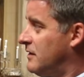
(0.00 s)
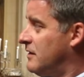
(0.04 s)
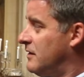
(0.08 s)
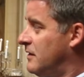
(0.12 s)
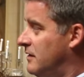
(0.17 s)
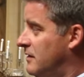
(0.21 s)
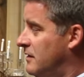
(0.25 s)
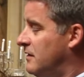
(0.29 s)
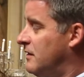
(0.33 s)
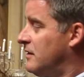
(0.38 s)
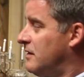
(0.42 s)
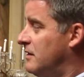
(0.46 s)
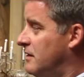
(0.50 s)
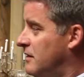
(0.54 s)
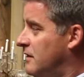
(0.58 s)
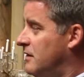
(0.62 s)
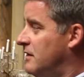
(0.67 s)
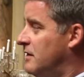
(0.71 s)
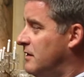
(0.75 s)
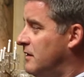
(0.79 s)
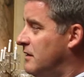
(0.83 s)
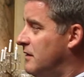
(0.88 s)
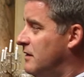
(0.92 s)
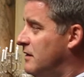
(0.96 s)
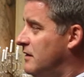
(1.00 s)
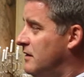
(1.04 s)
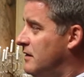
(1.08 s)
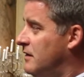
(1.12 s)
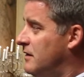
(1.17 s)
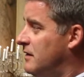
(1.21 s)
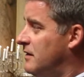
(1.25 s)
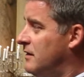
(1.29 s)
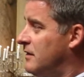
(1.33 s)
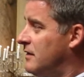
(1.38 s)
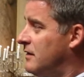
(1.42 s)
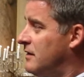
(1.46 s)

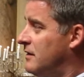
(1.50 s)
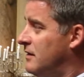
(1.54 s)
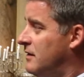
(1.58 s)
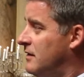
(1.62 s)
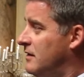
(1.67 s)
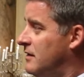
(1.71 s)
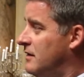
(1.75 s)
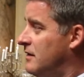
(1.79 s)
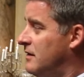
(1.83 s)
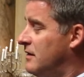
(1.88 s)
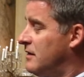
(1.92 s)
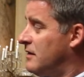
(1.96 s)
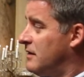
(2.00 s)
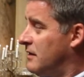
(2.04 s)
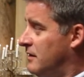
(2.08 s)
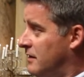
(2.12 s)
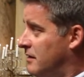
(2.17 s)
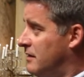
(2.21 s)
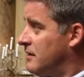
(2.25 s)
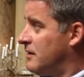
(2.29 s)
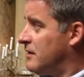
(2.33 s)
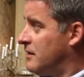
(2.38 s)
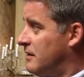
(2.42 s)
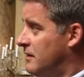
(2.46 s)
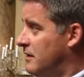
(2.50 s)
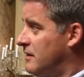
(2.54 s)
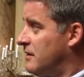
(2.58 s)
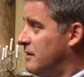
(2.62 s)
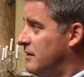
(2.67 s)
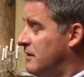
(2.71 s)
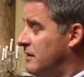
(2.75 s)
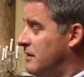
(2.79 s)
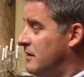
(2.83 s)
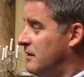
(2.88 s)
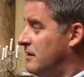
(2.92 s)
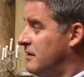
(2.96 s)

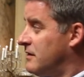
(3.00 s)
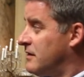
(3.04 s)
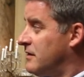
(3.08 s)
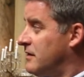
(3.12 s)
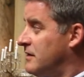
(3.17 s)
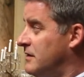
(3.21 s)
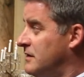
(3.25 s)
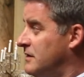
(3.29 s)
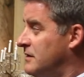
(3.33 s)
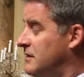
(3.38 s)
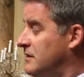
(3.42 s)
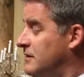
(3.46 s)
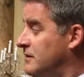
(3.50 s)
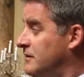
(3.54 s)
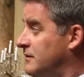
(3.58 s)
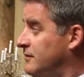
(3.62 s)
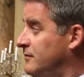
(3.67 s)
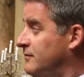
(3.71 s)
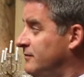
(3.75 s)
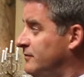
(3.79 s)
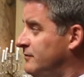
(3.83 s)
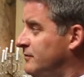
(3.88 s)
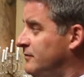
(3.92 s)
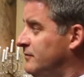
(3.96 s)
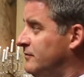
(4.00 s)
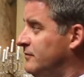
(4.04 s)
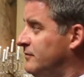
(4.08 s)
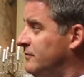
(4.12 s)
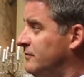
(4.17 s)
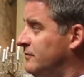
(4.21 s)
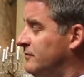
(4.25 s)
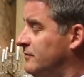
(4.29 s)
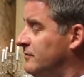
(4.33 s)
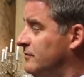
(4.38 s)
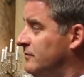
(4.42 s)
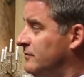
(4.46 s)

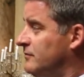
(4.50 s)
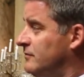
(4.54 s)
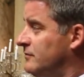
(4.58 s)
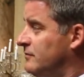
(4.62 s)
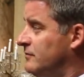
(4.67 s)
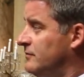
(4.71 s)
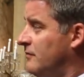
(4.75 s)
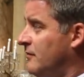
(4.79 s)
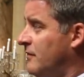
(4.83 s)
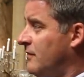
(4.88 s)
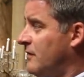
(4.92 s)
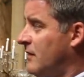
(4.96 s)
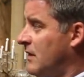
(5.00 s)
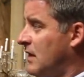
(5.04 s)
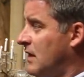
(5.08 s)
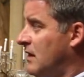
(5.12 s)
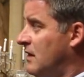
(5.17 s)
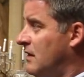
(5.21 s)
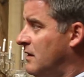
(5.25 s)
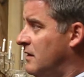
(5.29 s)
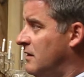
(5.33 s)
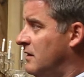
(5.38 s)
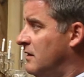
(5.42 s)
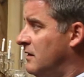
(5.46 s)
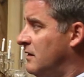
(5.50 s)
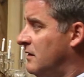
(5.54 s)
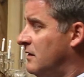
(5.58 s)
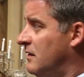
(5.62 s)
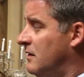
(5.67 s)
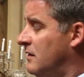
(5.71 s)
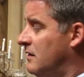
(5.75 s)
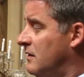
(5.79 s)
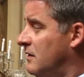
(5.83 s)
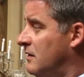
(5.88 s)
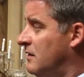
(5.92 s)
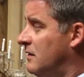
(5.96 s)

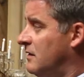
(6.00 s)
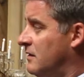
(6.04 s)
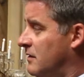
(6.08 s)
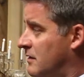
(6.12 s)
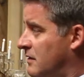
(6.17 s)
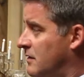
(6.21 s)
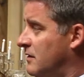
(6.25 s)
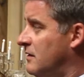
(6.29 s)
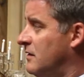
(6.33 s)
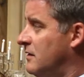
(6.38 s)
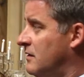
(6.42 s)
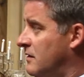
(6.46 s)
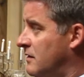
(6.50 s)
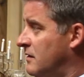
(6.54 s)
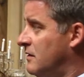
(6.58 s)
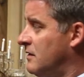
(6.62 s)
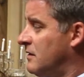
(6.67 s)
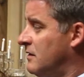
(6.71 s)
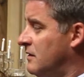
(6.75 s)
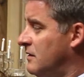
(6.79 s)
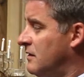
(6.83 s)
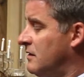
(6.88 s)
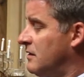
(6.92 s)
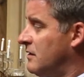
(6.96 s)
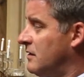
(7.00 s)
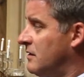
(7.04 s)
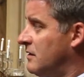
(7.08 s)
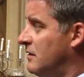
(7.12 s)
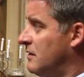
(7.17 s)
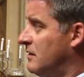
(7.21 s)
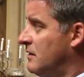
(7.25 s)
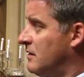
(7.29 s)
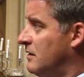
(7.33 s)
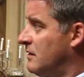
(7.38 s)
(silent)